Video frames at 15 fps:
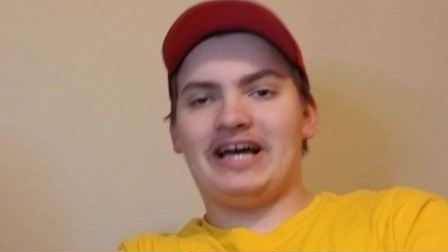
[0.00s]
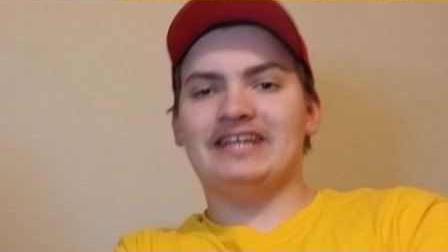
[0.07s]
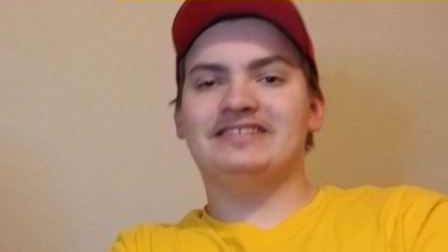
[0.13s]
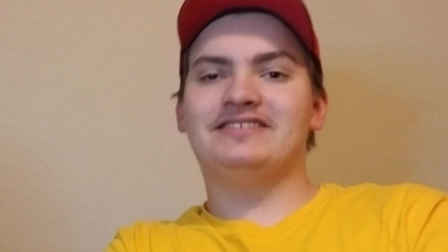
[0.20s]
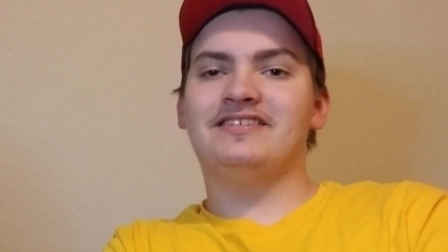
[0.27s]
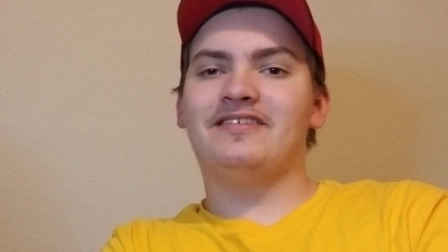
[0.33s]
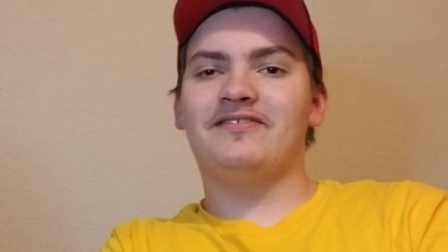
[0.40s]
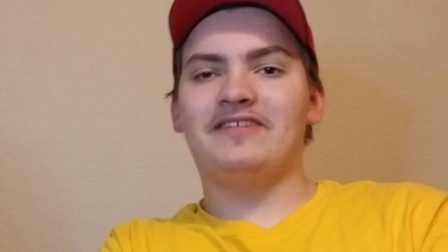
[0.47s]
I
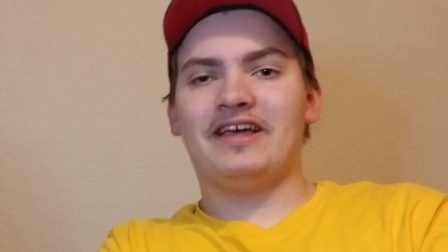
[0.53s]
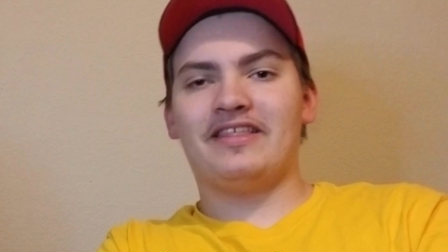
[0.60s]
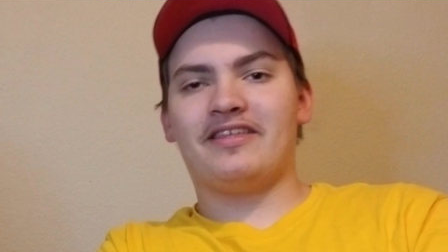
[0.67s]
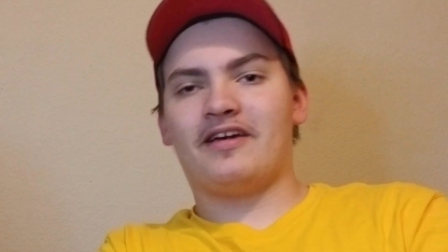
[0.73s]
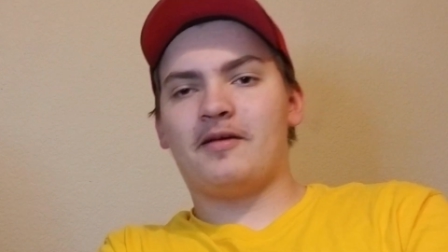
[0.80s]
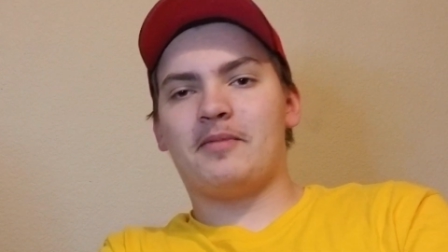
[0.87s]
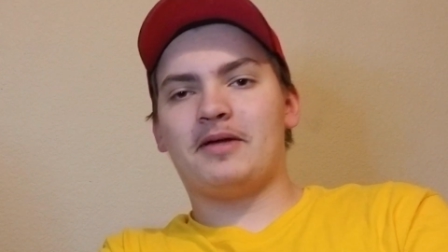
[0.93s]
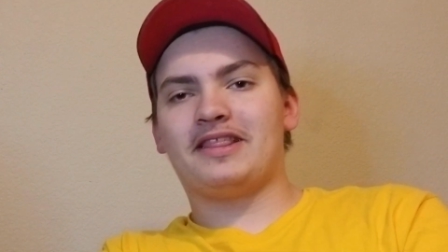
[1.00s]
still have not
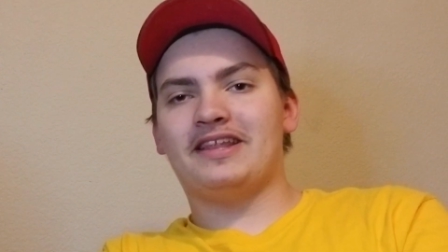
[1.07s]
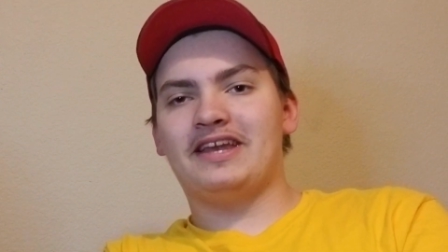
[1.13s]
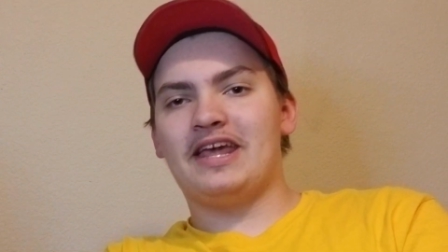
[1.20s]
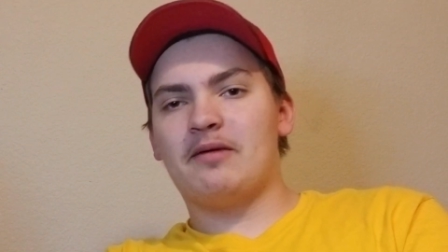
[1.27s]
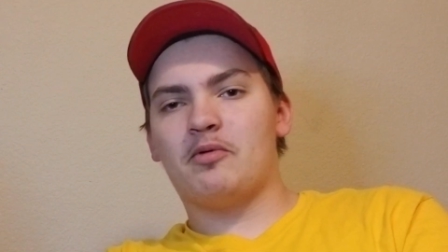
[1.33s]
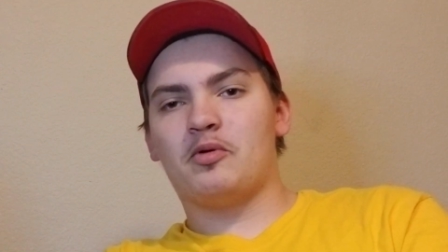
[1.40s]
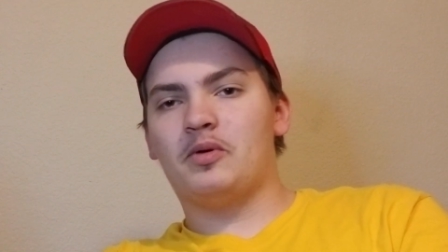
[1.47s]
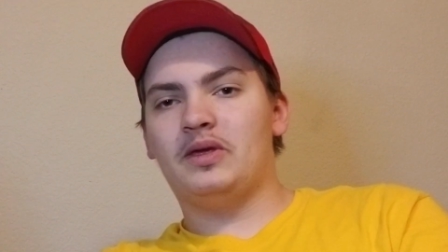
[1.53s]
thought about the
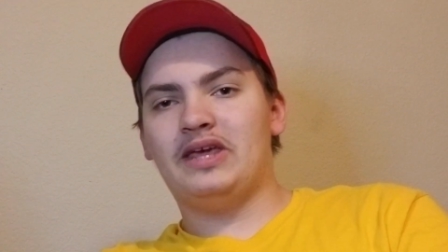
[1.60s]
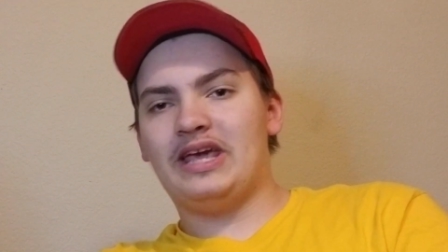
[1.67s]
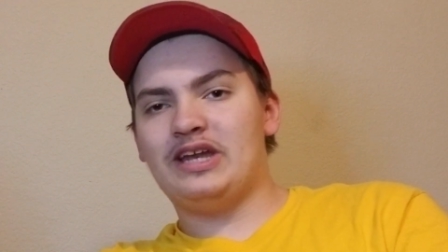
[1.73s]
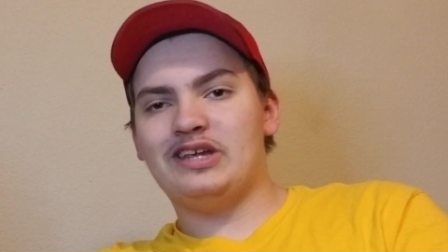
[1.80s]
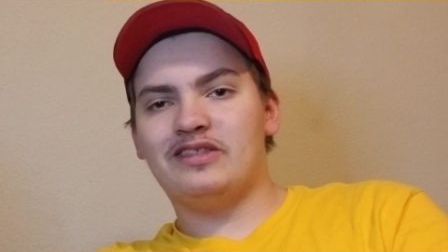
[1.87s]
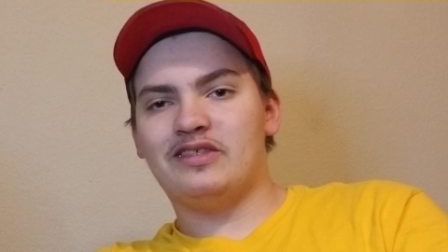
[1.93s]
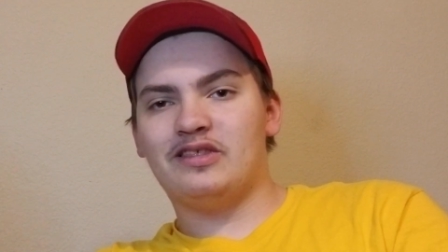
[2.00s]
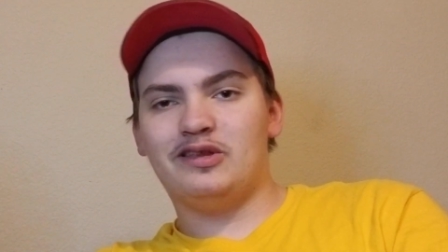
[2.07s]
name or really
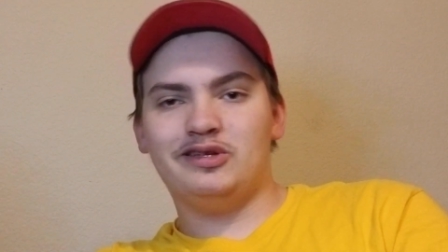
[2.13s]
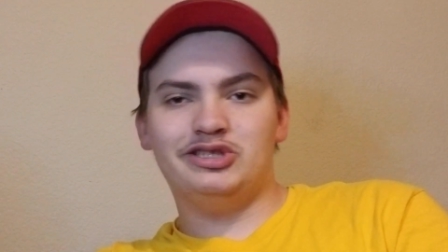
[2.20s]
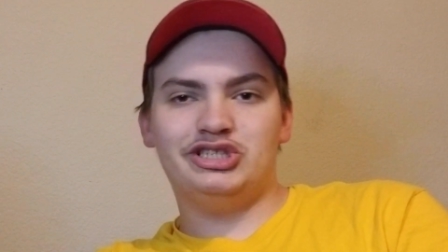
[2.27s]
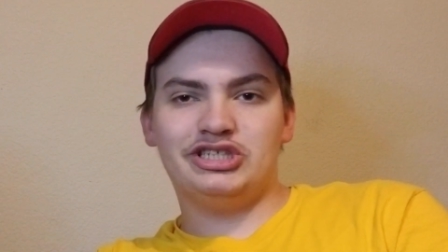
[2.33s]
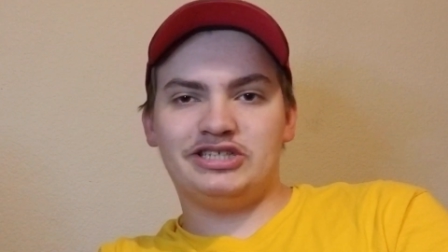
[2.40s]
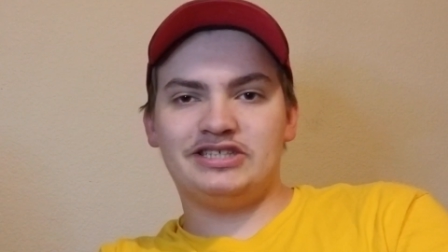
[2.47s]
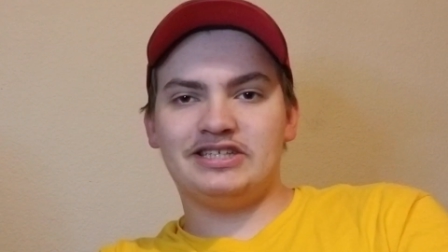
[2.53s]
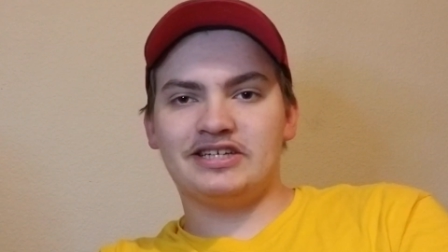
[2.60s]
any
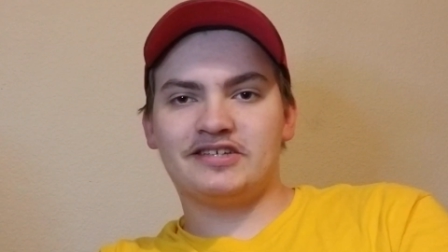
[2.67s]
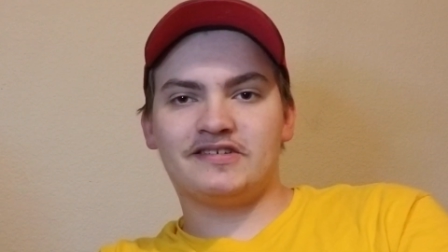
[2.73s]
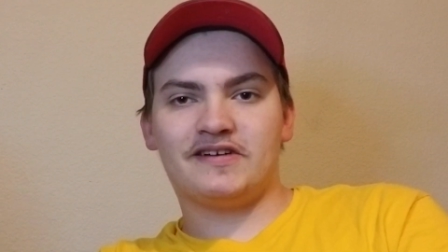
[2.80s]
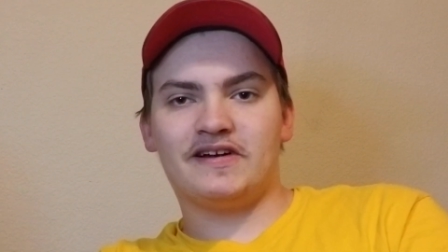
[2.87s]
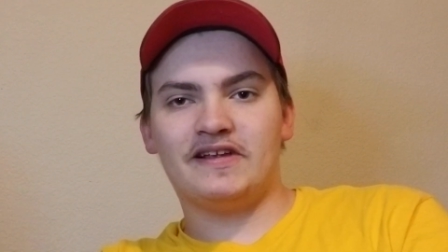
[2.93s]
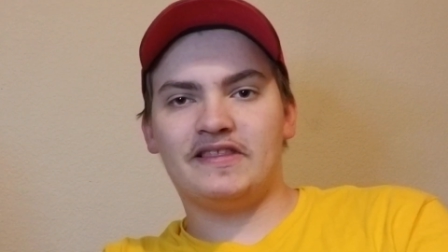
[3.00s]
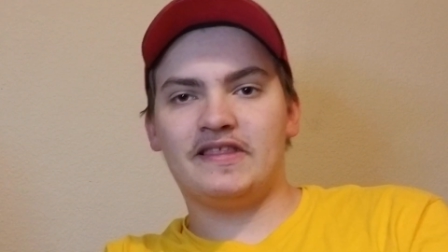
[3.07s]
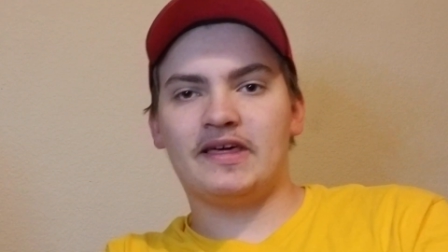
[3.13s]
logistics or
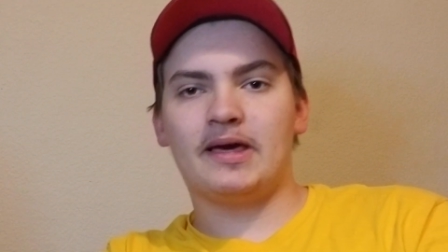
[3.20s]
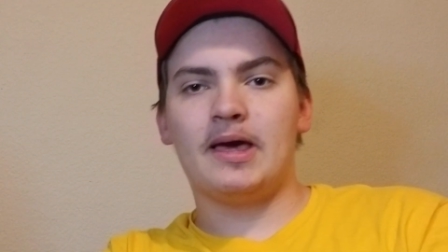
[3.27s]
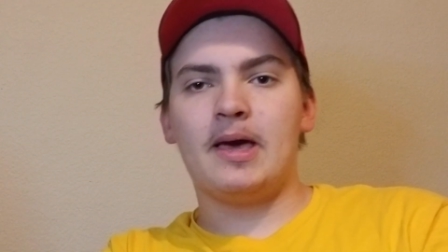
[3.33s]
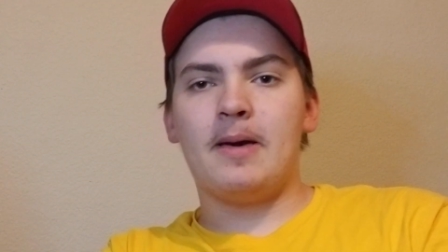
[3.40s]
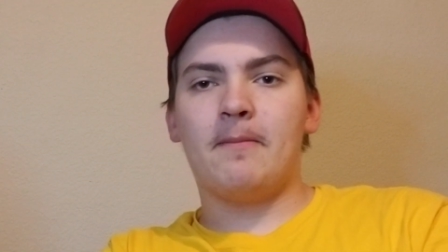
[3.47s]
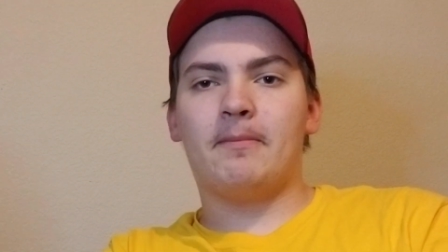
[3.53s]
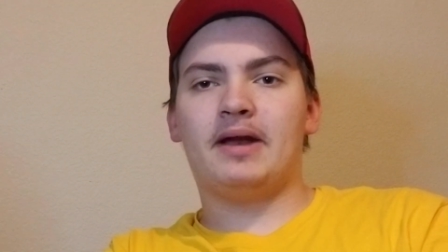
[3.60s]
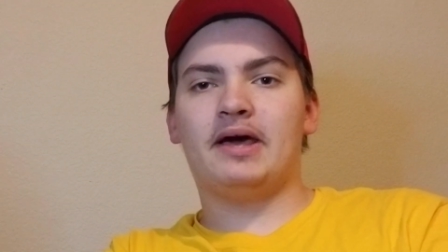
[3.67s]
anything,
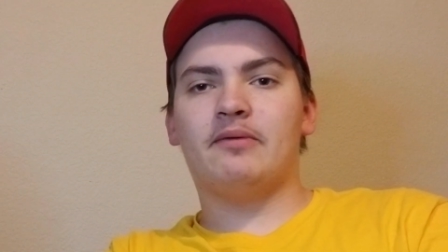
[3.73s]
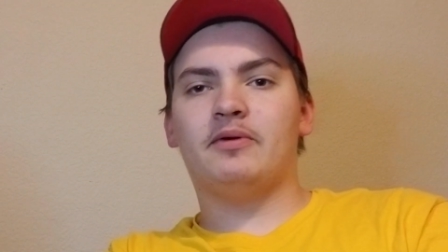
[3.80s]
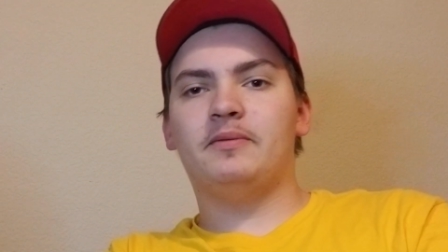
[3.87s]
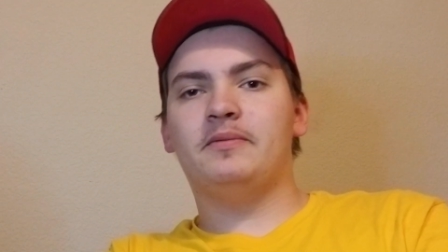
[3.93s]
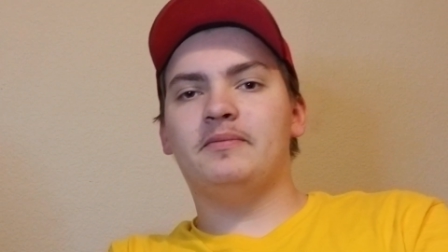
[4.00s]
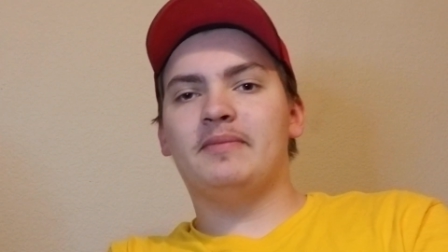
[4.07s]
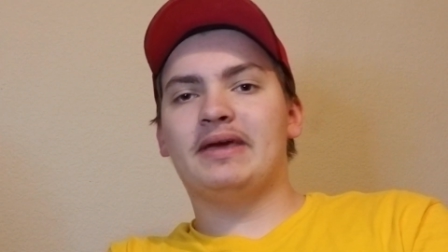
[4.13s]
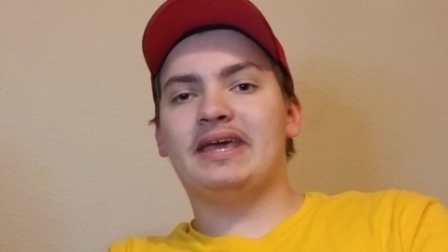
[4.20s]
but I will
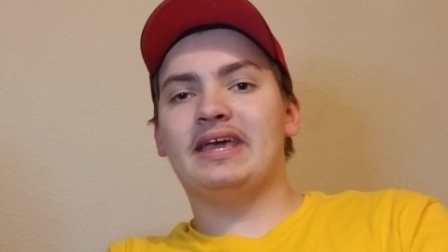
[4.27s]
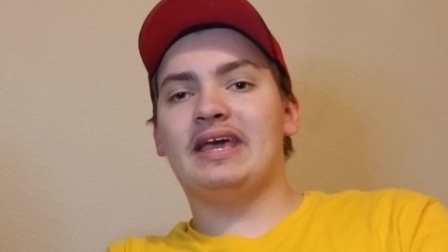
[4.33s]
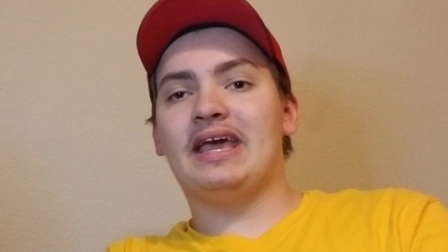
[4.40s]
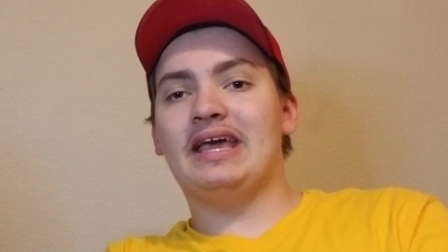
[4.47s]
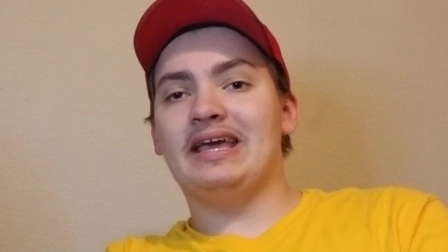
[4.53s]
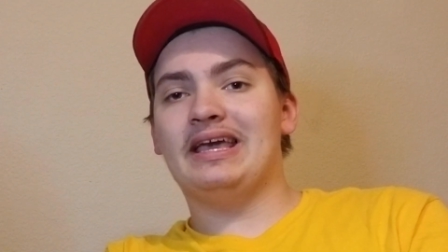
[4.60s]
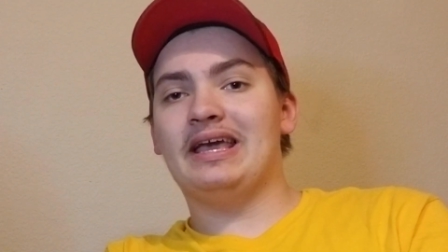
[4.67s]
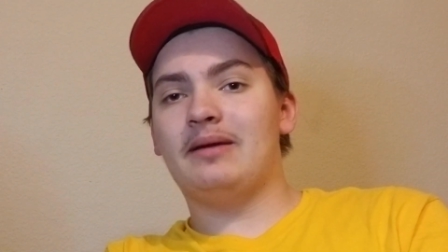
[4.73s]
be making
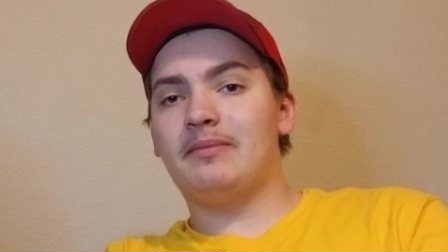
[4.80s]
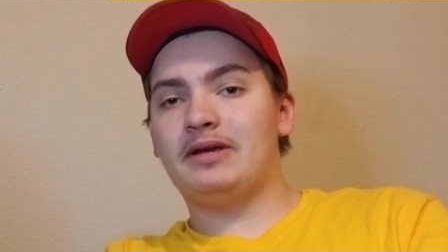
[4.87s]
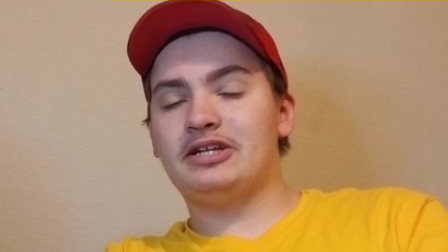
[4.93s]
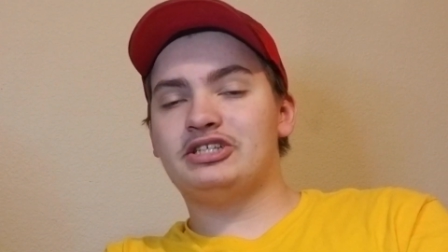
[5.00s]
a gaming